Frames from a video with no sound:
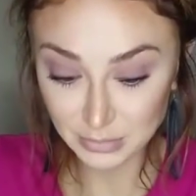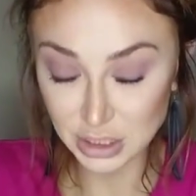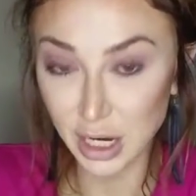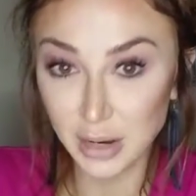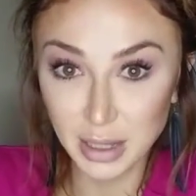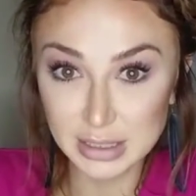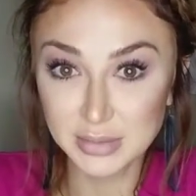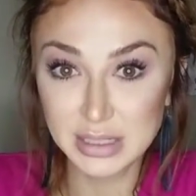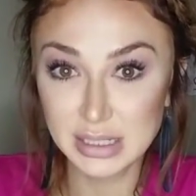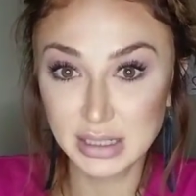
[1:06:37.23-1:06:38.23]
Cherry
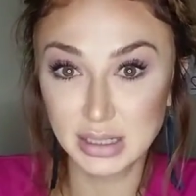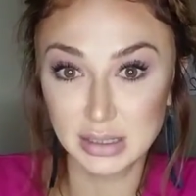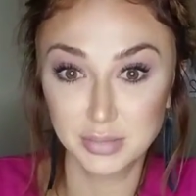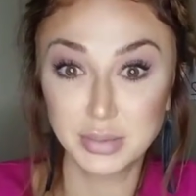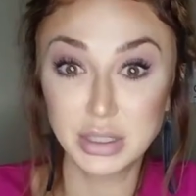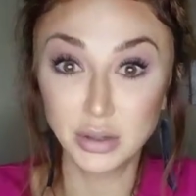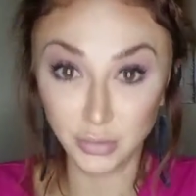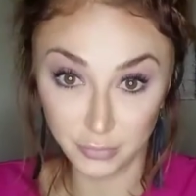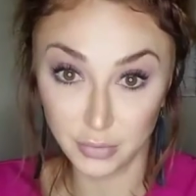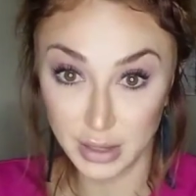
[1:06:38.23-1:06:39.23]
blossom season is
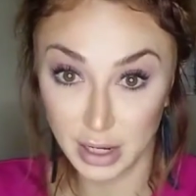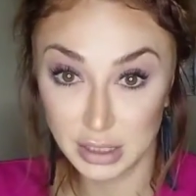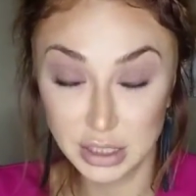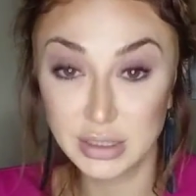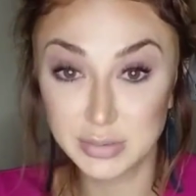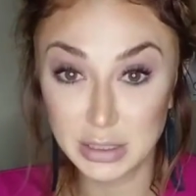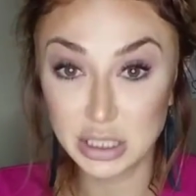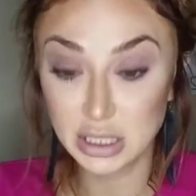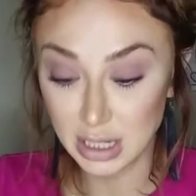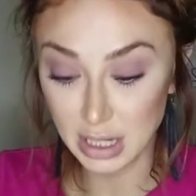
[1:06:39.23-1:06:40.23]
beautiful there too,
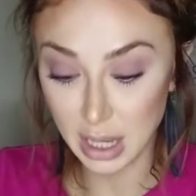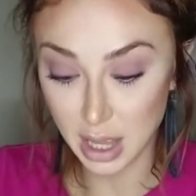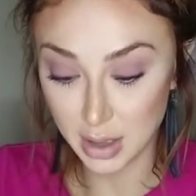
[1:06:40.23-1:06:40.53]
especially